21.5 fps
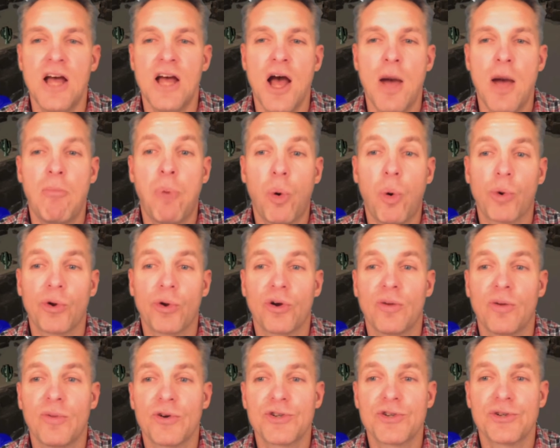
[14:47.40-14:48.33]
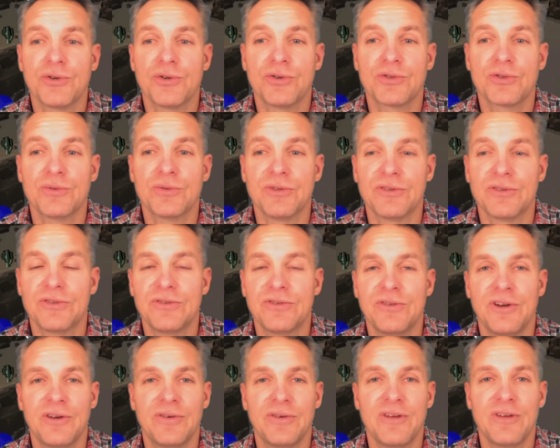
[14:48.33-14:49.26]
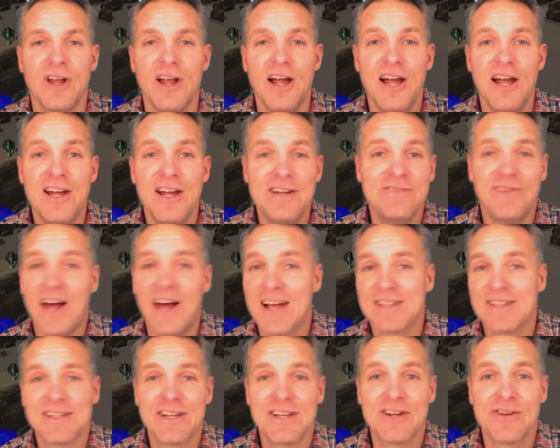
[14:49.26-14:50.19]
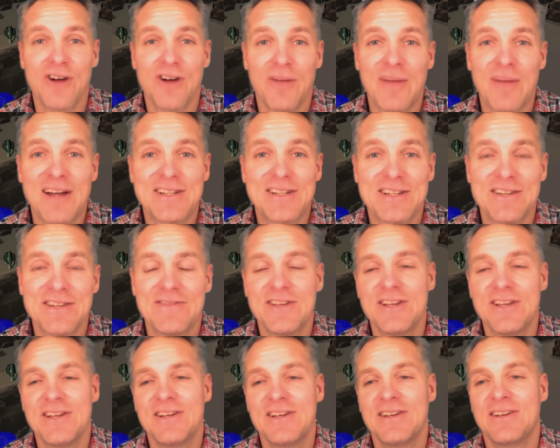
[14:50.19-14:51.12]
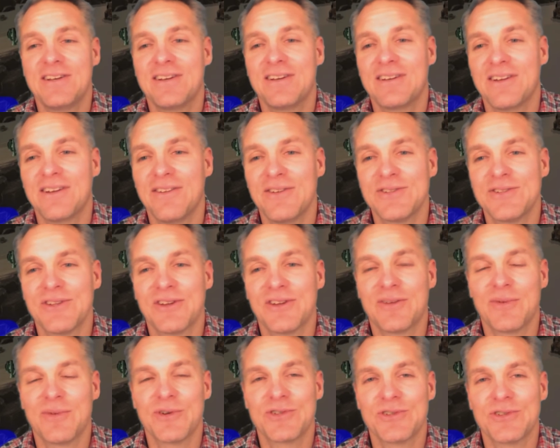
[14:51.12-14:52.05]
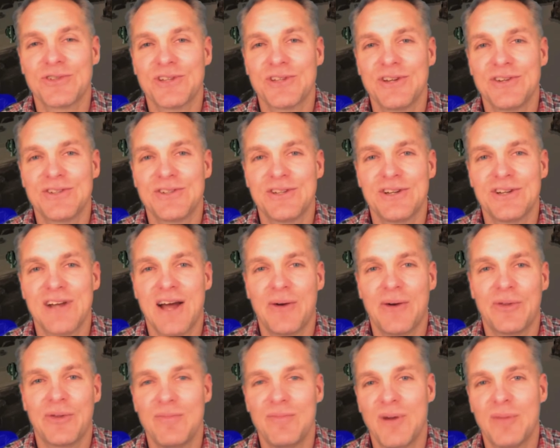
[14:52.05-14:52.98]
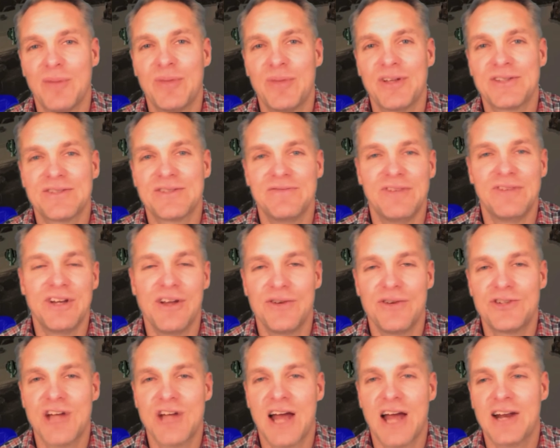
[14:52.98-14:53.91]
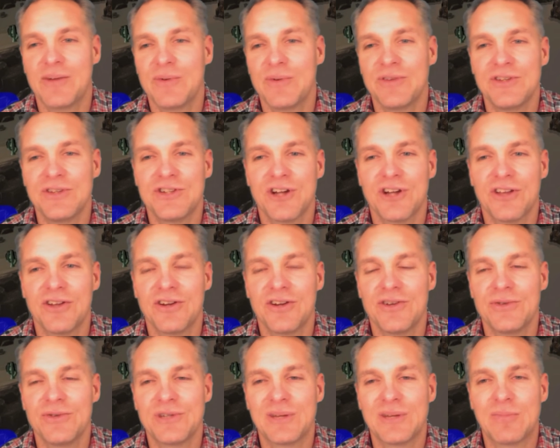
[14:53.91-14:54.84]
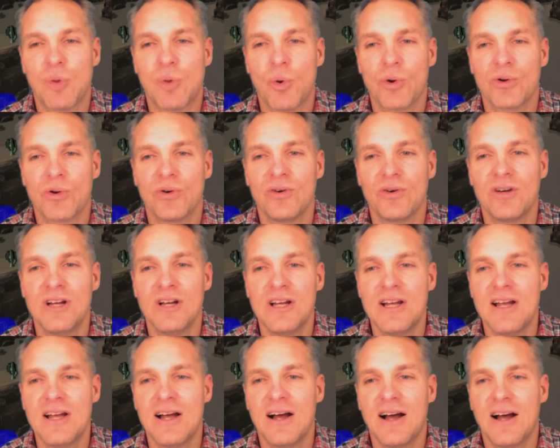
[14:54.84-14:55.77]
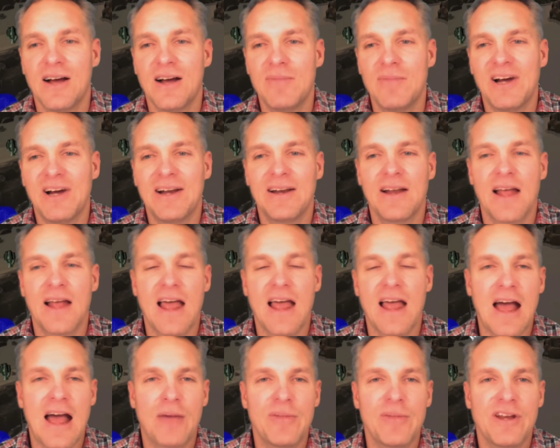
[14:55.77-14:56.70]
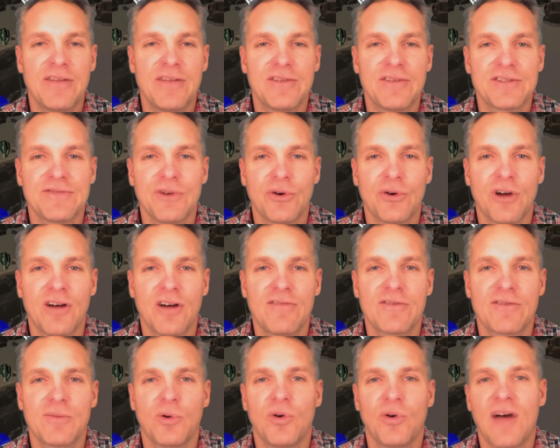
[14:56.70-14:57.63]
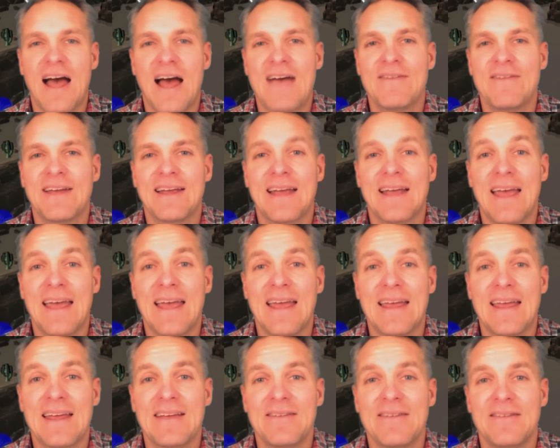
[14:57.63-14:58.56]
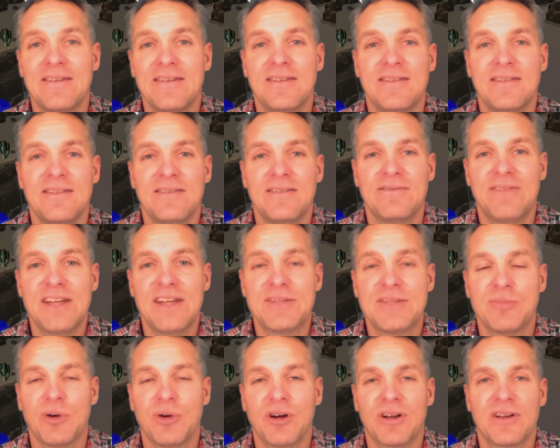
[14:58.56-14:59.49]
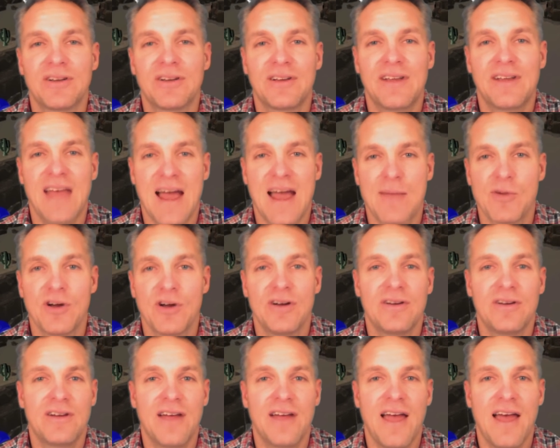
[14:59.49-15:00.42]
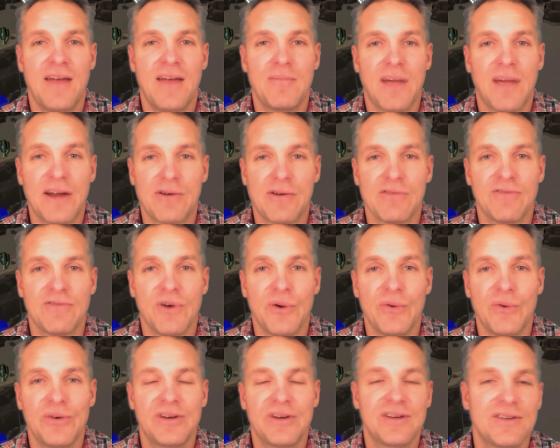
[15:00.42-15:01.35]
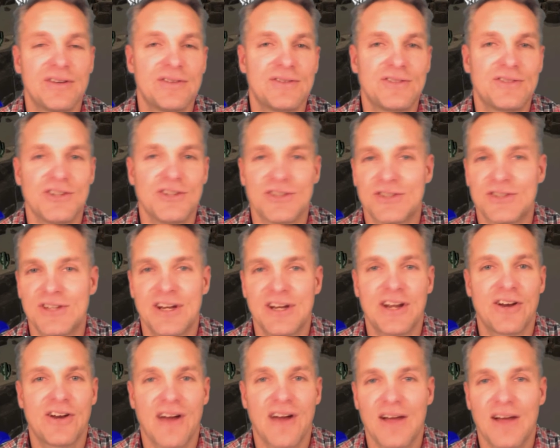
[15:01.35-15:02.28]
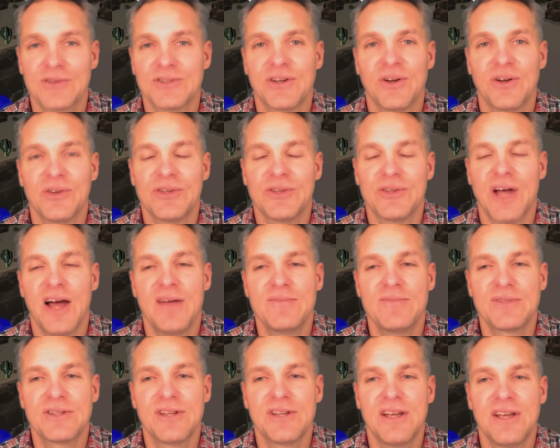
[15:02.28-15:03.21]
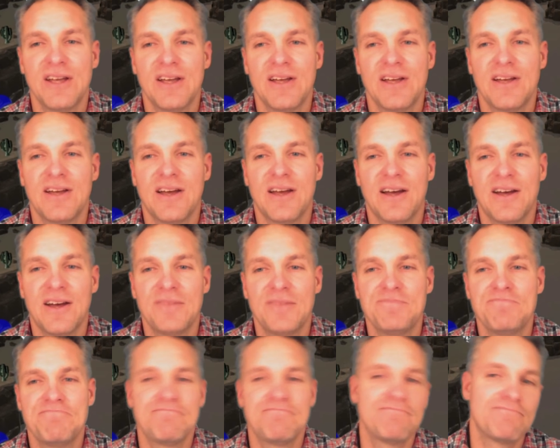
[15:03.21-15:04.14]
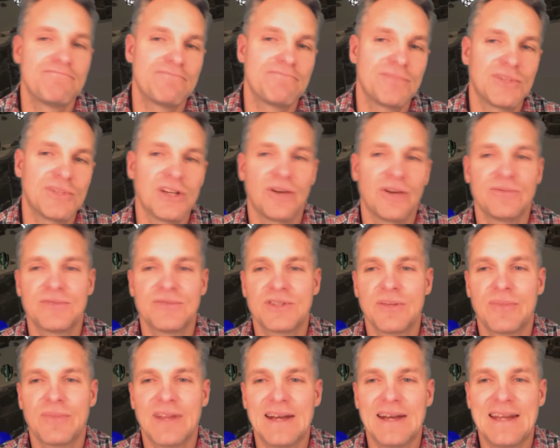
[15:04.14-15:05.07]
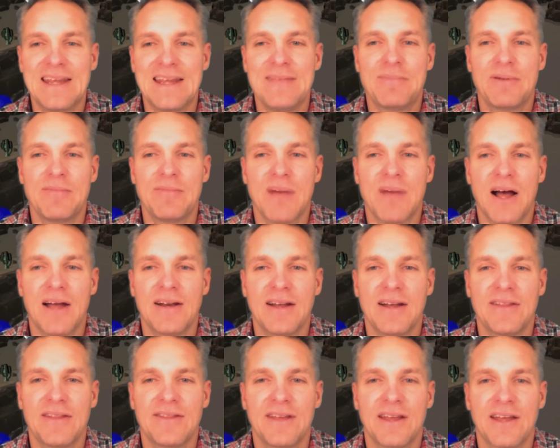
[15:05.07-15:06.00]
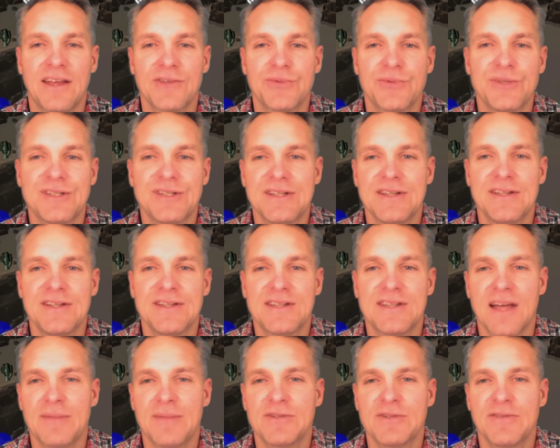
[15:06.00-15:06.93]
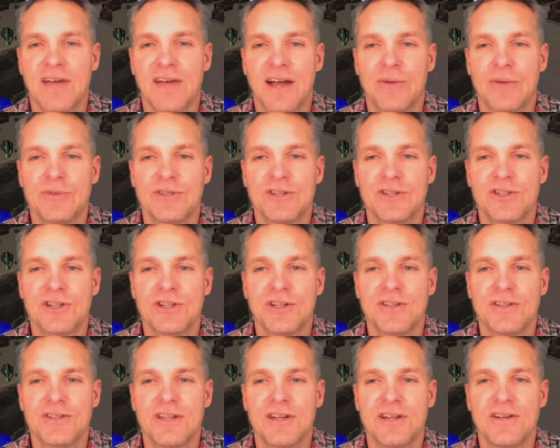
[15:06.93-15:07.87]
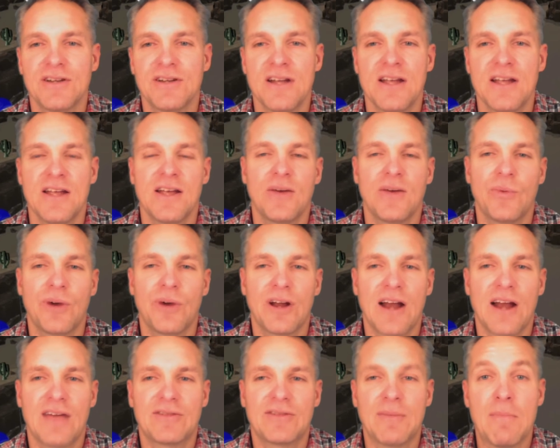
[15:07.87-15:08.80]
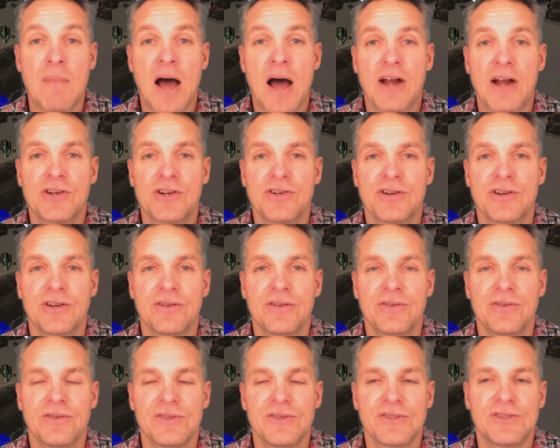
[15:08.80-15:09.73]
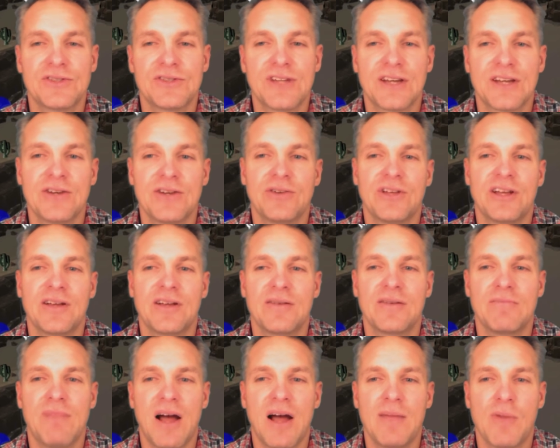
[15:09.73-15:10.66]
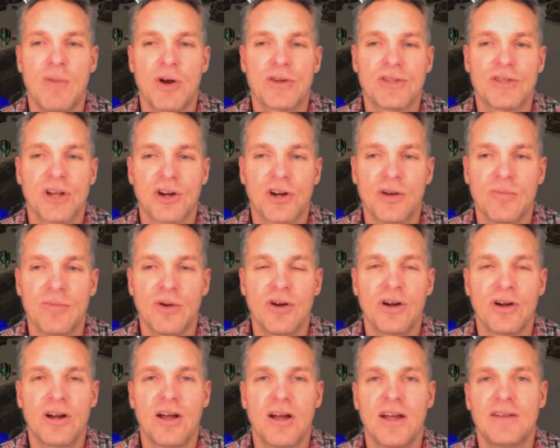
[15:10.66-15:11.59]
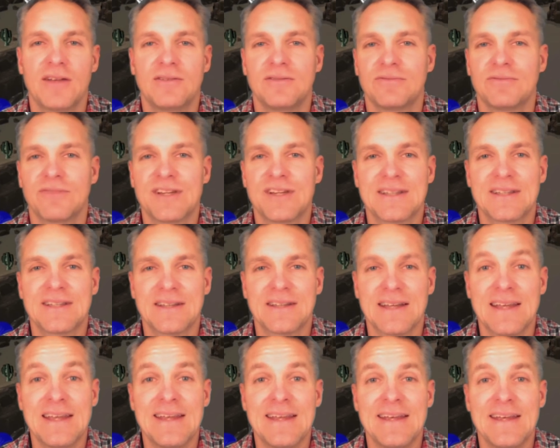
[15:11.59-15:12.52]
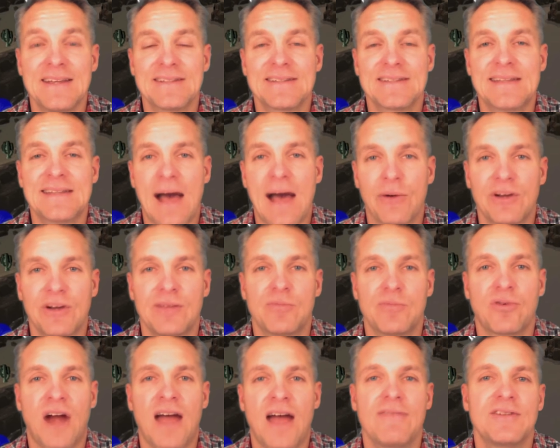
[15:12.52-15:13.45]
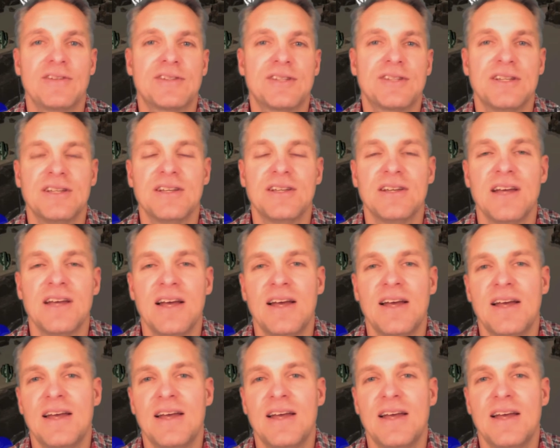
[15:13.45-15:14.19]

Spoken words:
Portal commercials with hey Fozzie, you're on my TV. Those are the commercials that you're seeing now with the Muppets video chatting with each other using Portal. But how many of us feel comfortable having a Facebook camera and microphone just sitting in our house at all times? So something to keep in mind, I think, as we see these types of acquisitions. And we're going to have to monitor the signaling by Mark Zuckerberg. Recently, he is touting privacy.